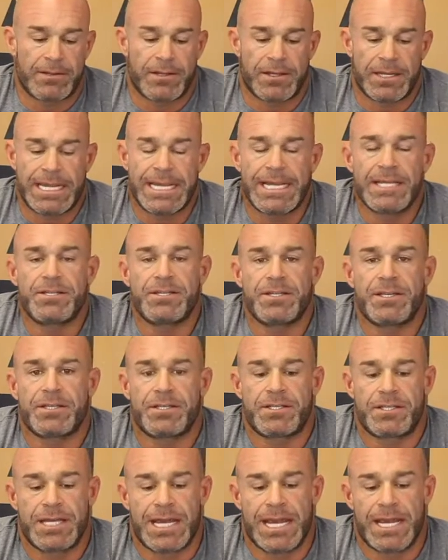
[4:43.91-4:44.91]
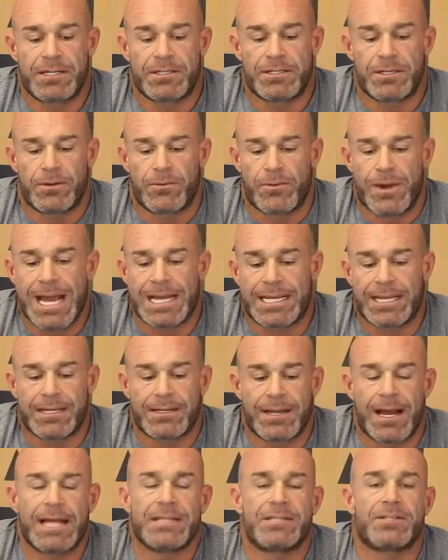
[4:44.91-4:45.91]
The easiest thing to
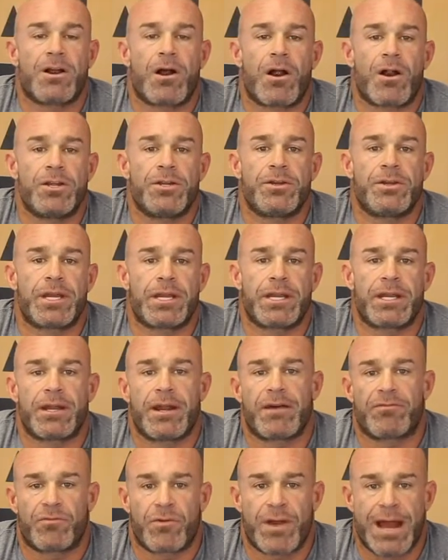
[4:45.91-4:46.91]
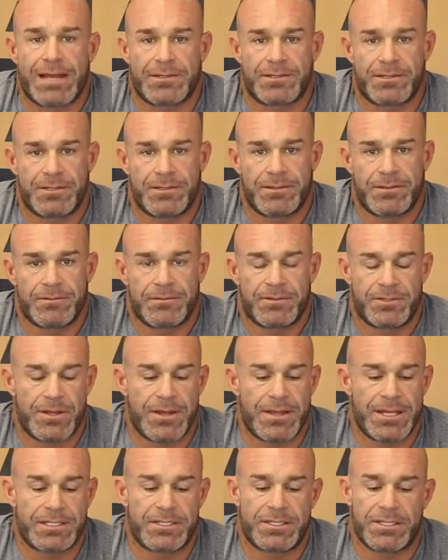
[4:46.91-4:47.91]
recognize, are you getting enough rest?
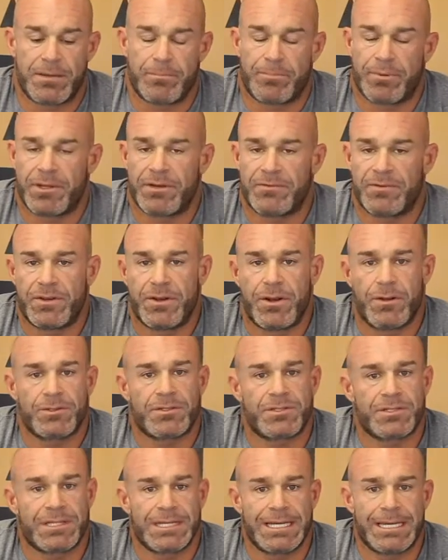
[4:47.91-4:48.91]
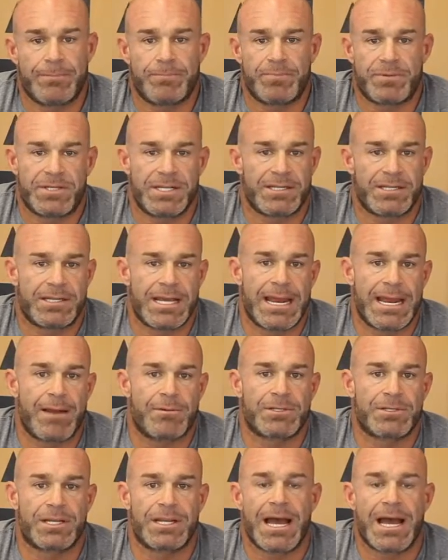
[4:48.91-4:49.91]
So that's simple. If you don't sleep 6 to 8
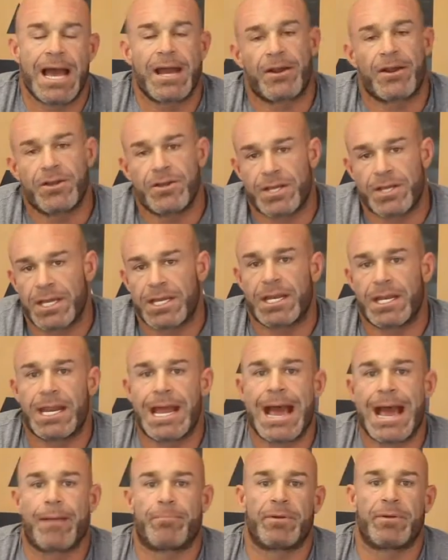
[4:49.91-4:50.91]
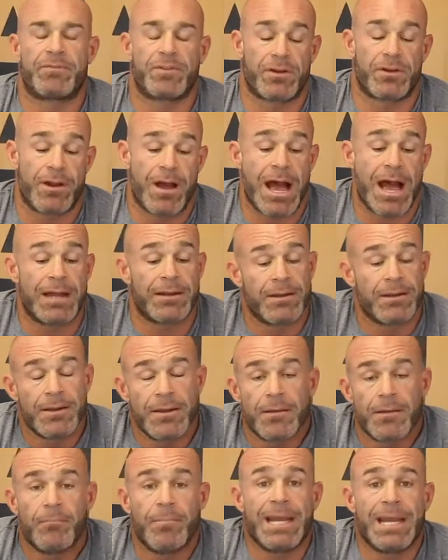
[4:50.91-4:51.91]
hours a night, are you getting a nap? If you're
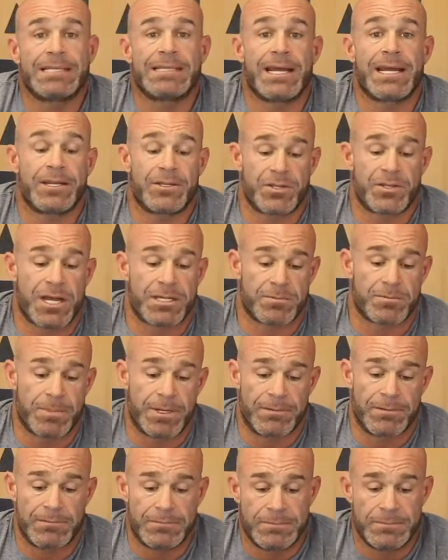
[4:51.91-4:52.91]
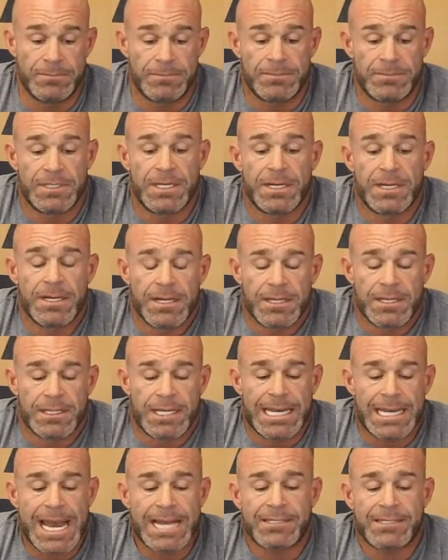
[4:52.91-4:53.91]
not, make that adjustment.
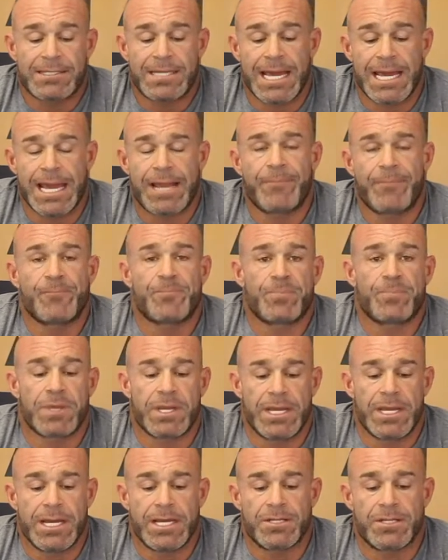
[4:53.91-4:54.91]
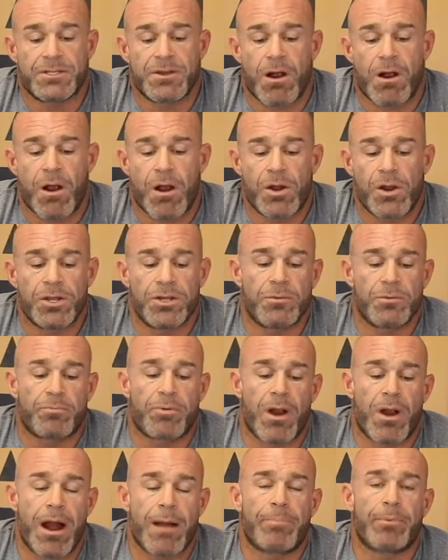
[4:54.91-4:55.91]
The next thing is, are you
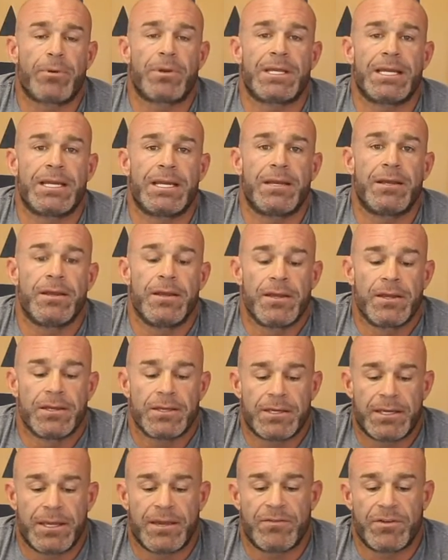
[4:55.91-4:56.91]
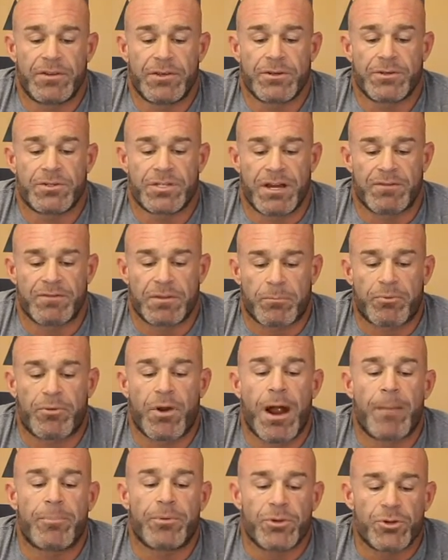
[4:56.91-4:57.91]
properly giving yourself the
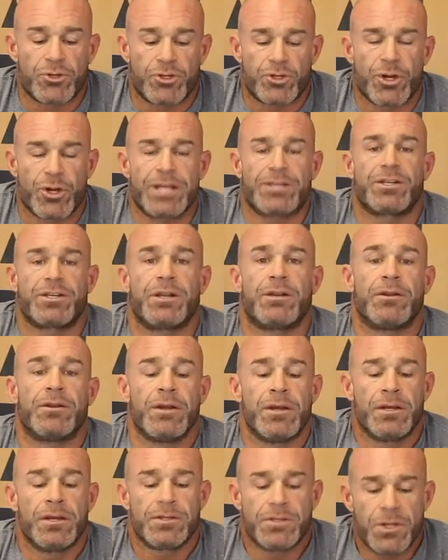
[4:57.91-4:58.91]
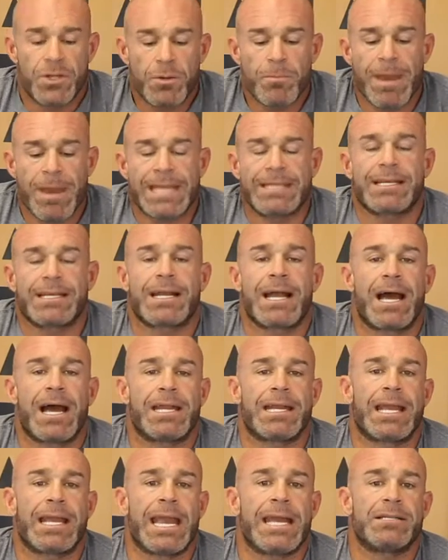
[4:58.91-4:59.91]
proper nutrition to make the
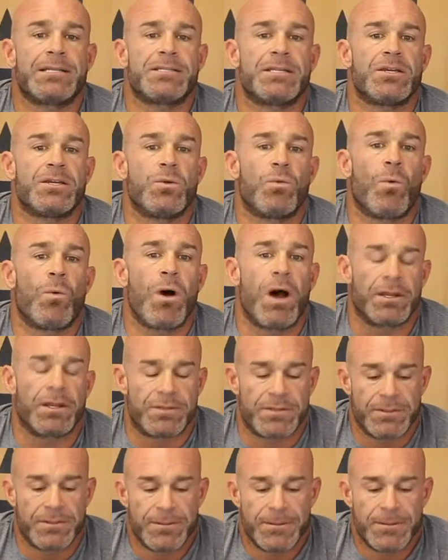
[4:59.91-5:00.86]
kind of gains that you want?